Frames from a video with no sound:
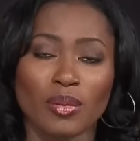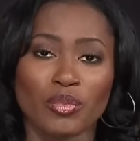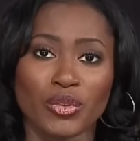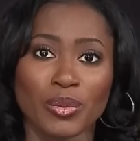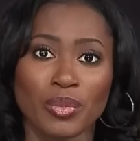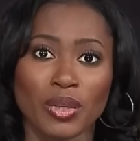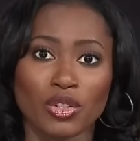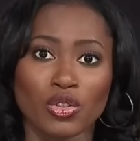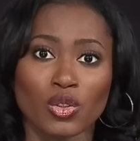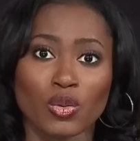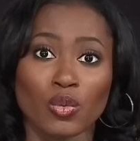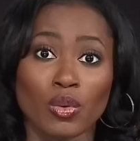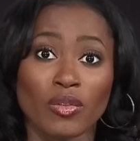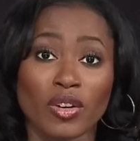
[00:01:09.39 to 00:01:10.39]
and
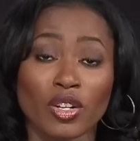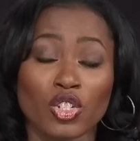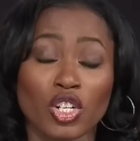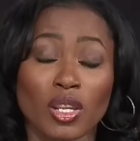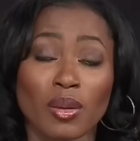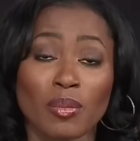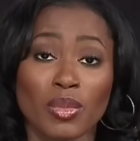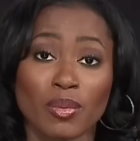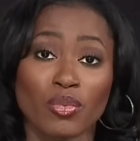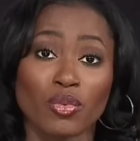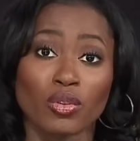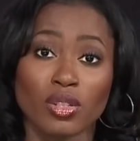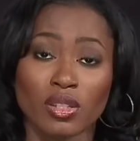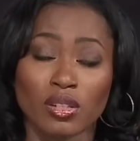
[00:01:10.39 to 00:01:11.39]
Beatrice will eventually be
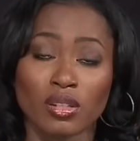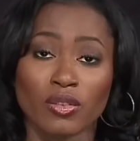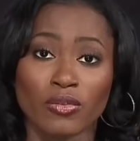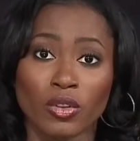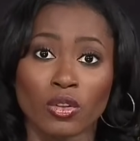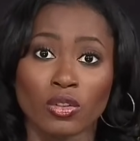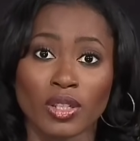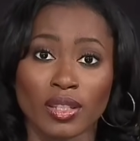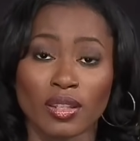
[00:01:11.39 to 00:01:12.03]
brought into the fold.